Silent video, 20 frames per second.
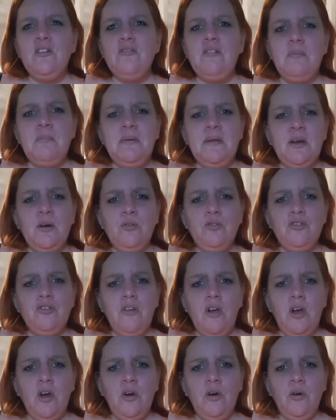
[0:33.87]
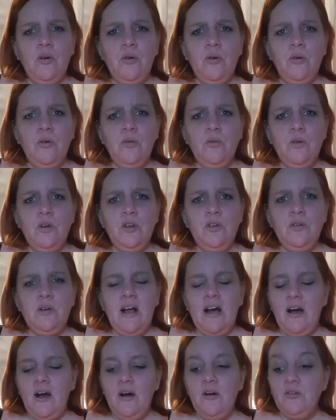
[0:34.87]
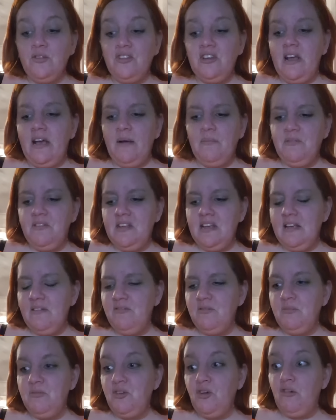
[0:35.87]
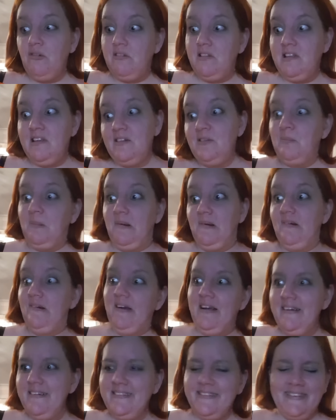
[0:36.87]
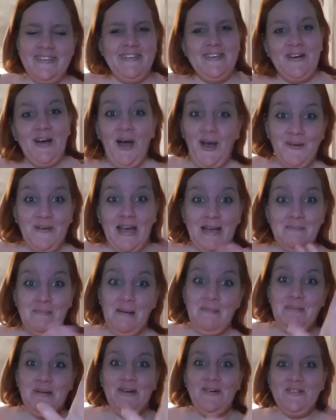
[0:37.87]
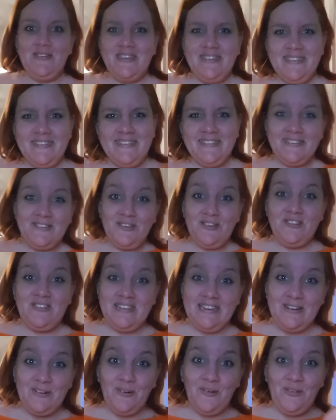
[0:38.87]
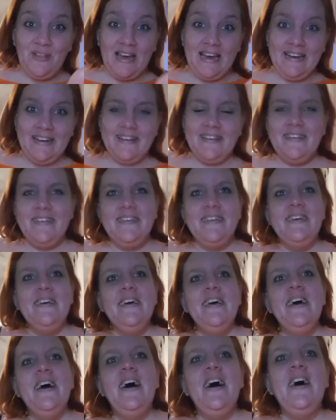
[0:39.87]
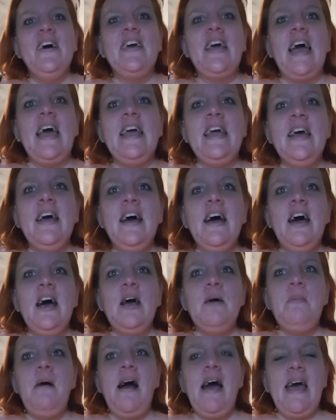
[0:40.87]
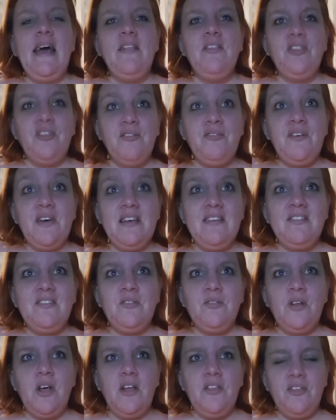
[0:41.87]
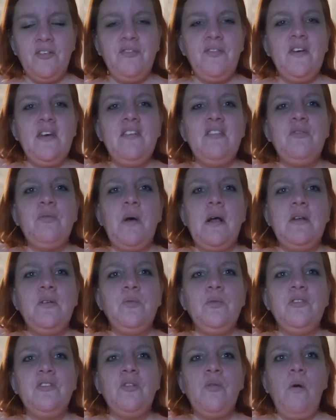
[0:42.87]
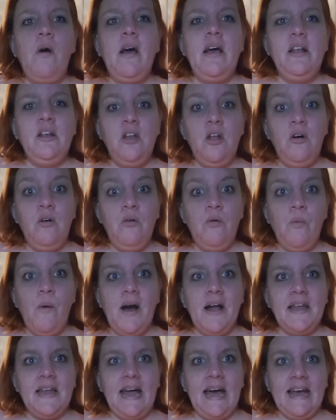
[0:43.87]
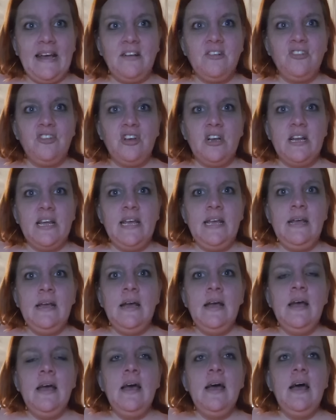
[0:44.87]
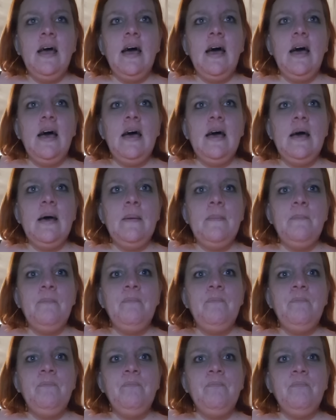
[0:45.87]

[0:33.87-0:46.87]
Grumpy old troll who... Oh, shit, I'm singing from Dora the Explorer. Okay, maybe not. Just ignore that. Okay. I had the first one was quite a long one, actually. Now,